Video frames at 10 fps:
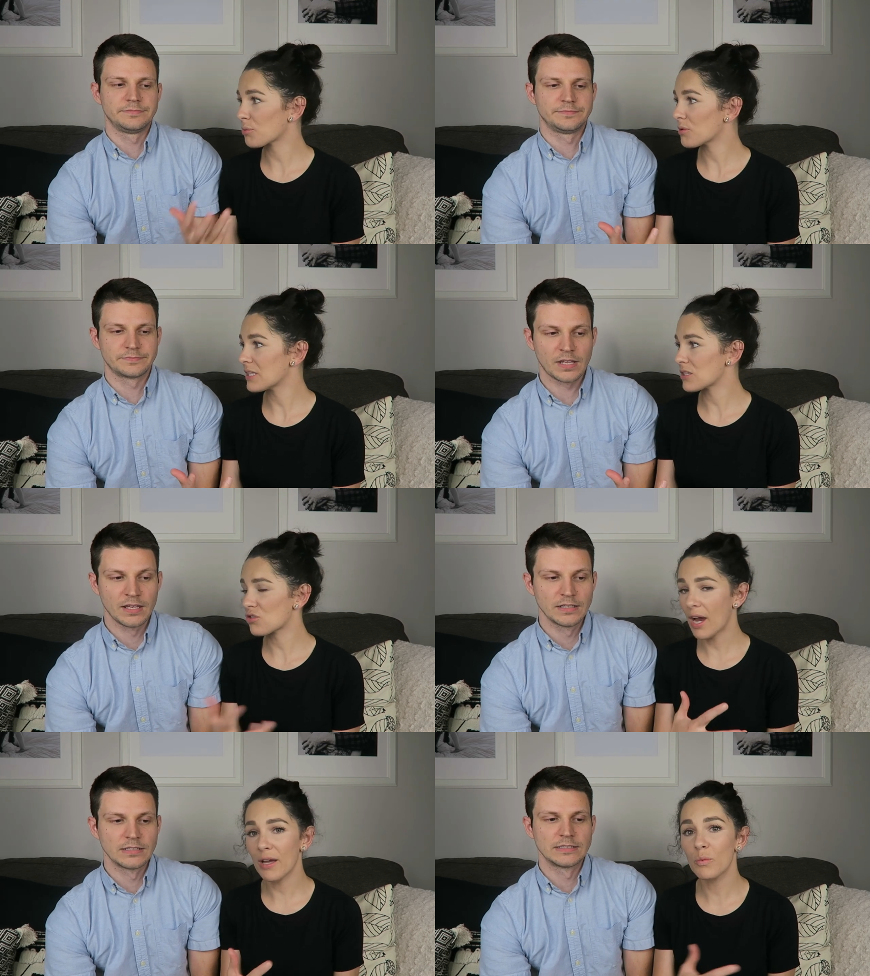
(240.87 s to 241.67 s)
Speaker 1: through this
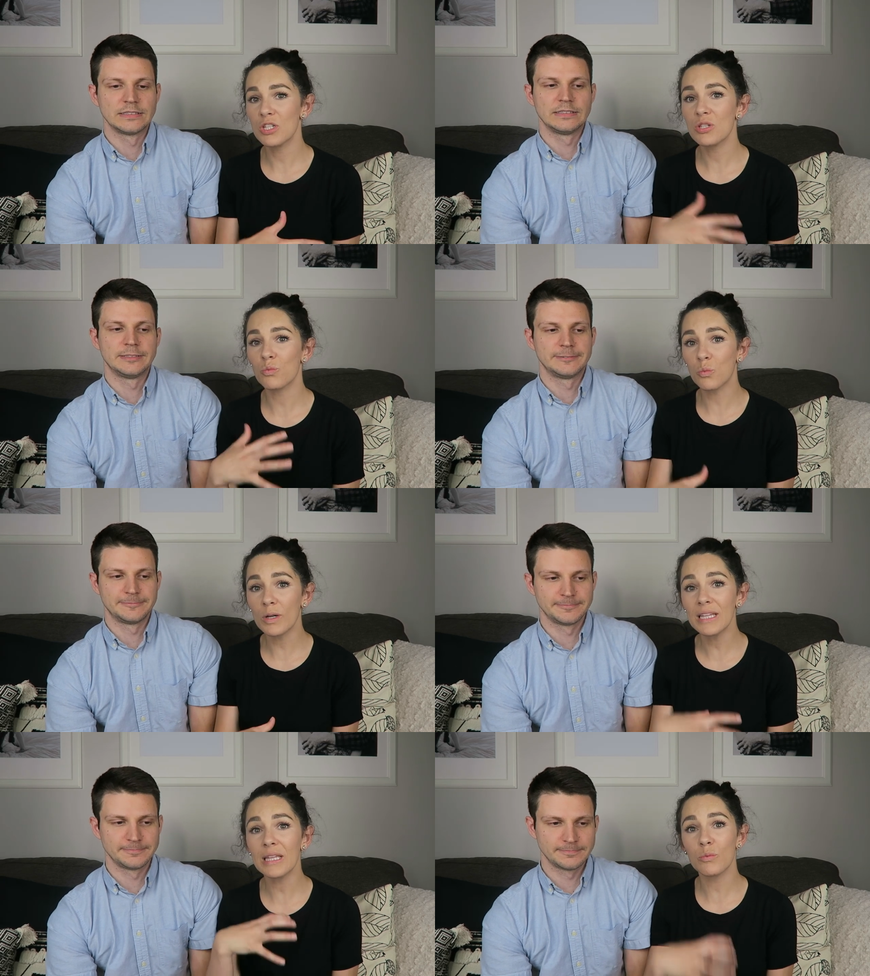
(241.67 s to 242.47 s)
trial, which is
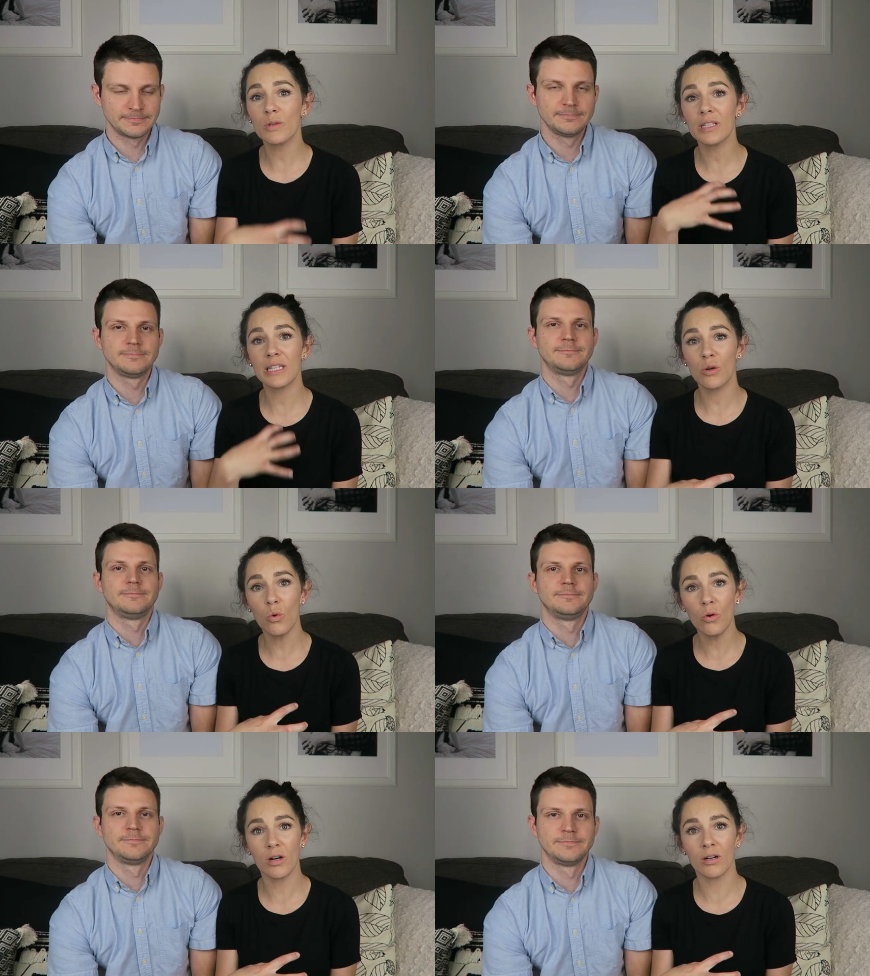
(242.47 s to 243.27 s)
really, really
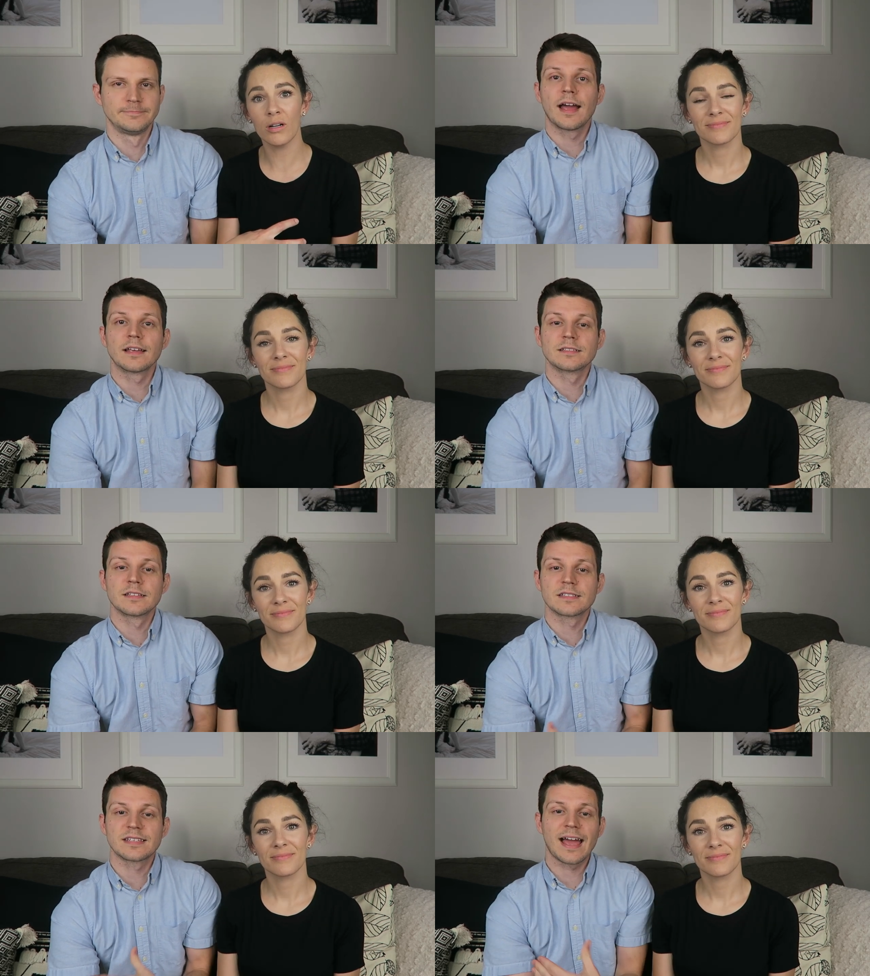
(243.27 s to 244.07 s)
cool.
Speaker 2: As
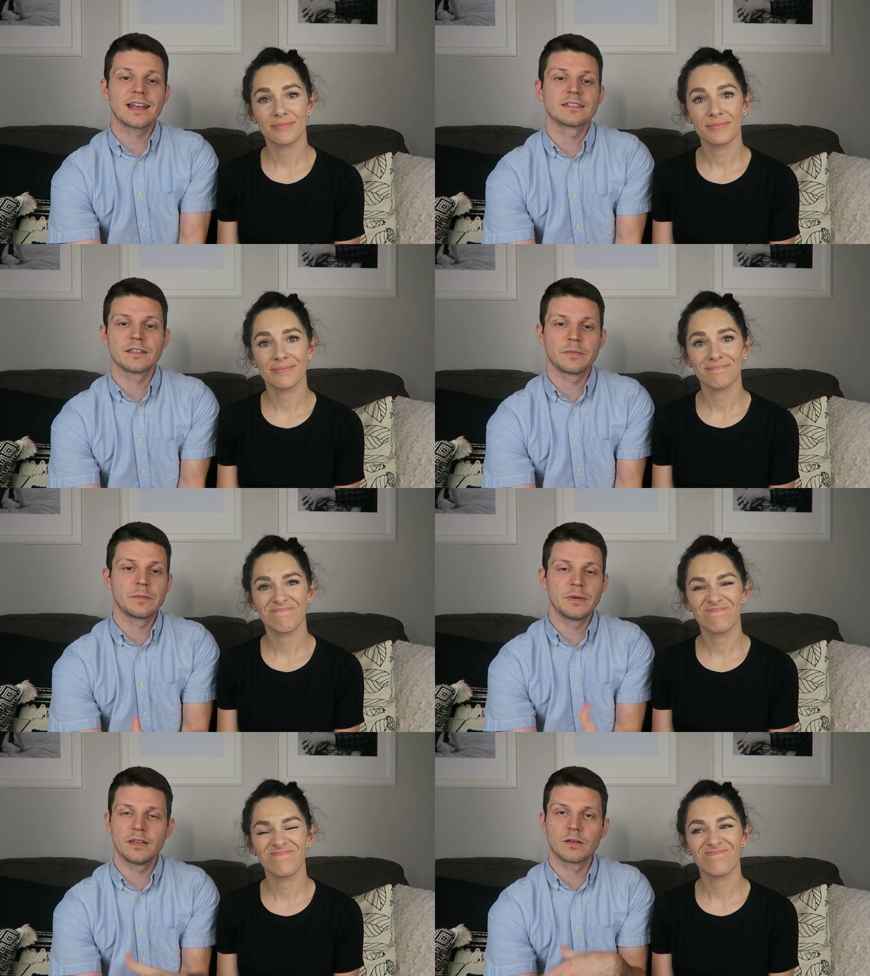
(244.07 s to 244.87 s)
sad as it may
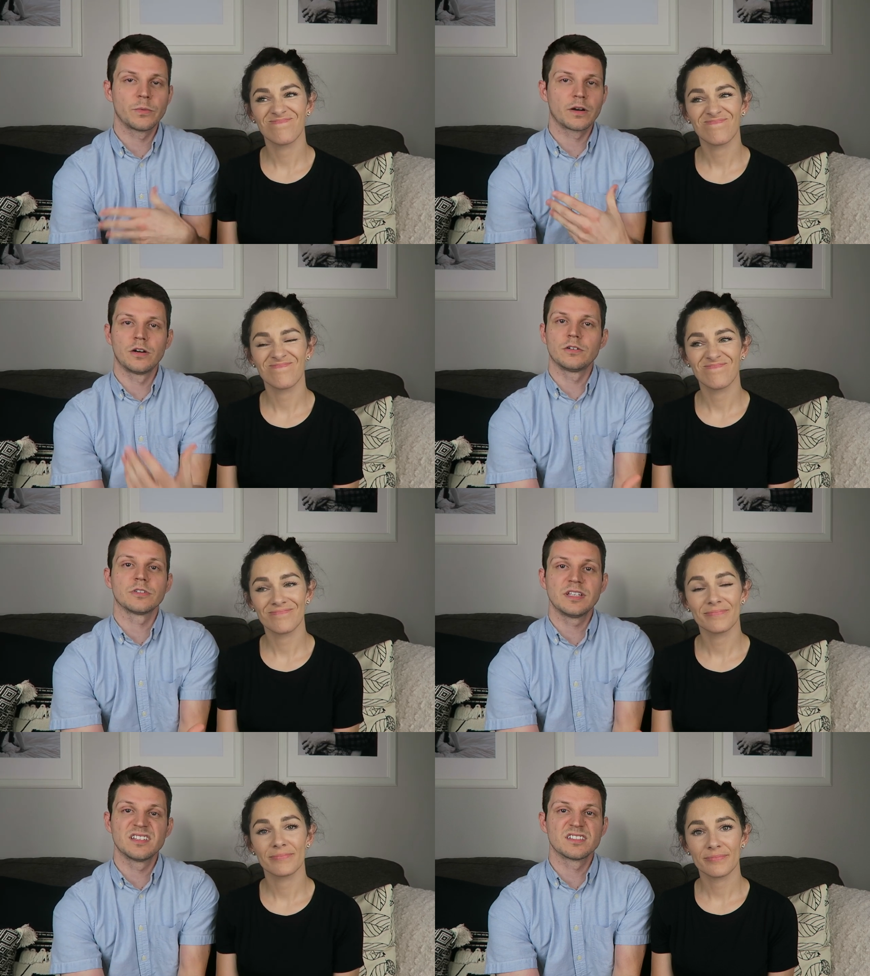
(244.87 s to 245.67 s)
be that we're
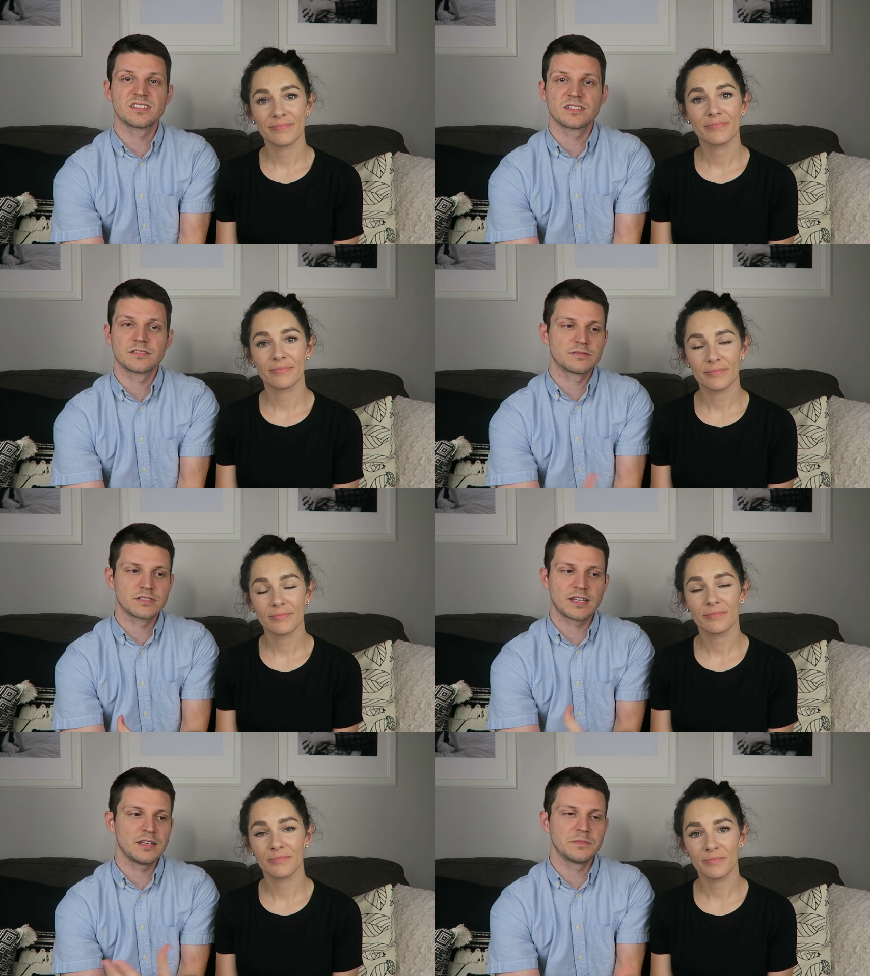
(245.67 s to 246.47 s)
all in this
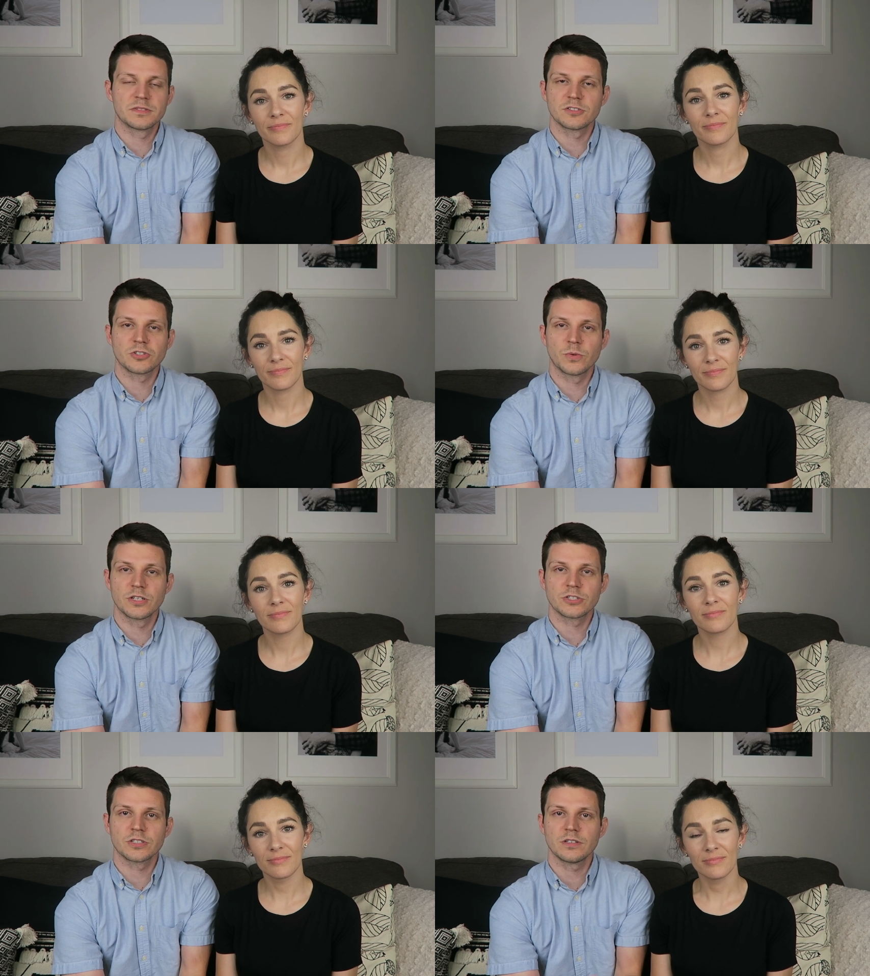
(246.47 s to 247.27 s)
same
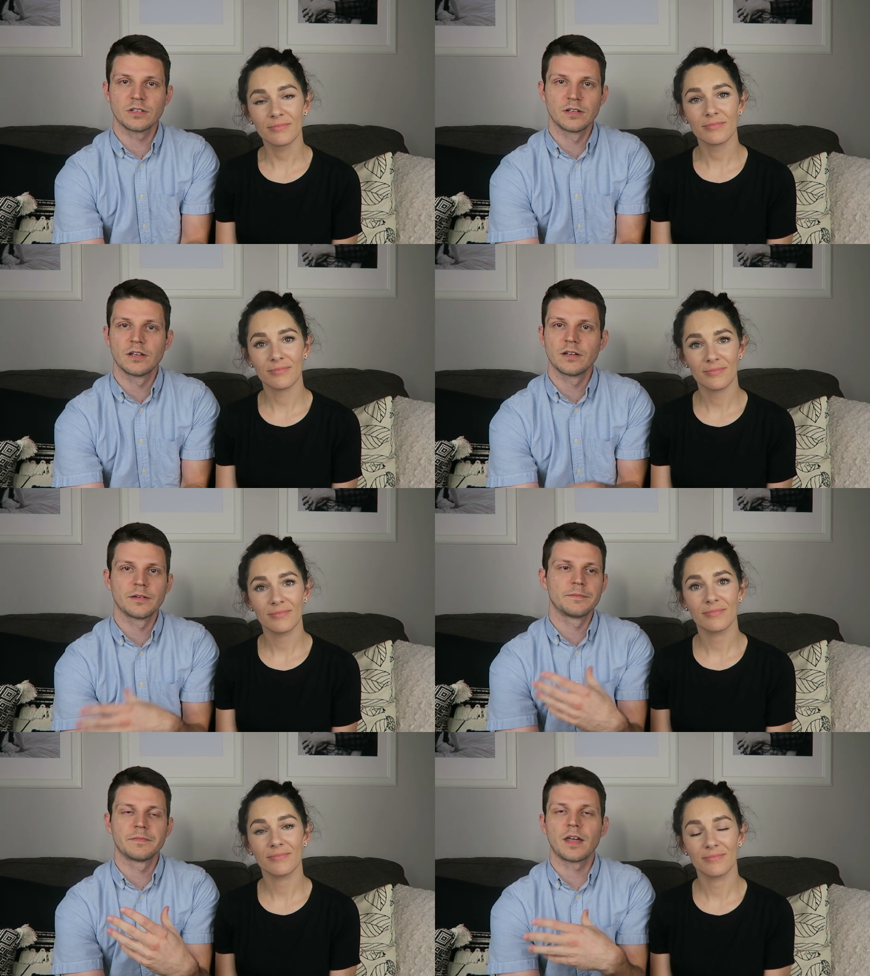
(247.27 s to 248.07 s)
situation,
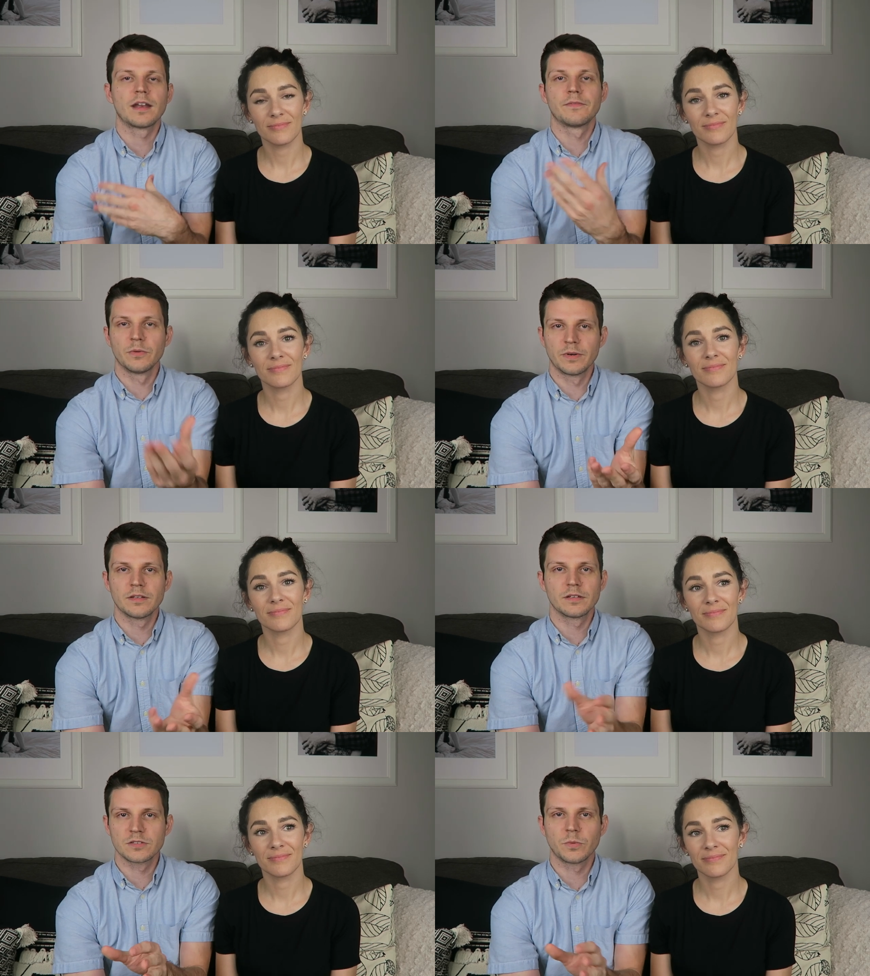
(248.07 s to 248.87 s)
not
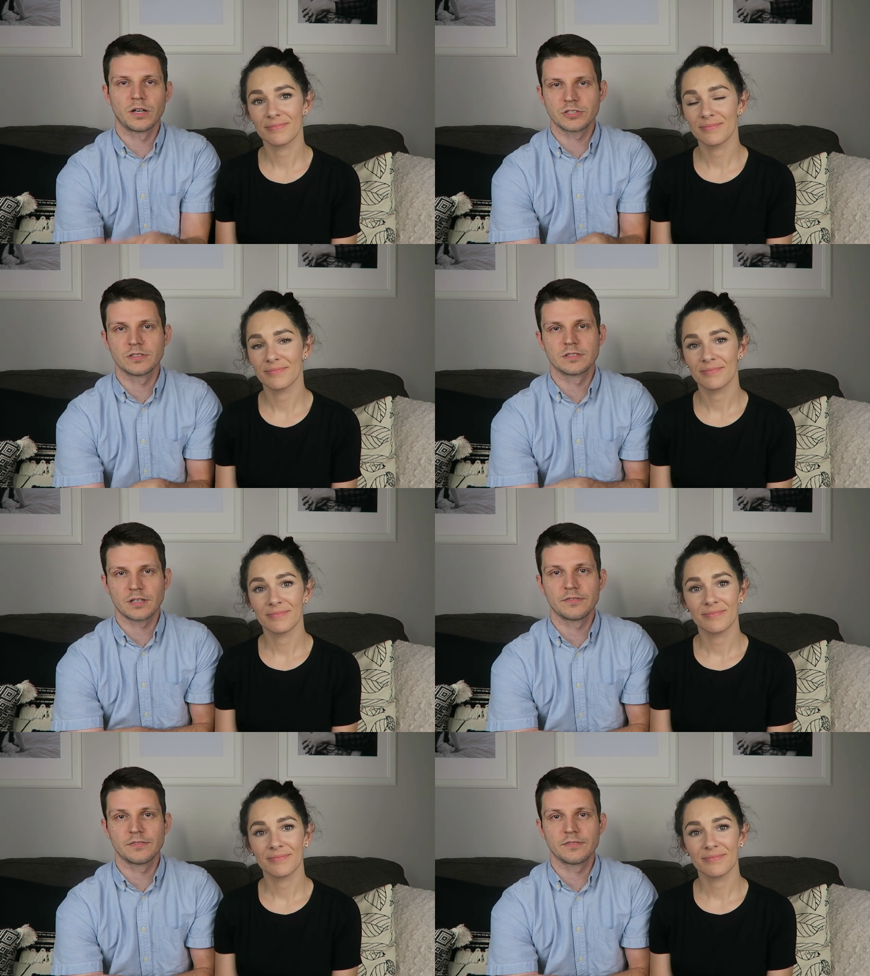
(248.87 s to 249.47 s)
everyone that's watching this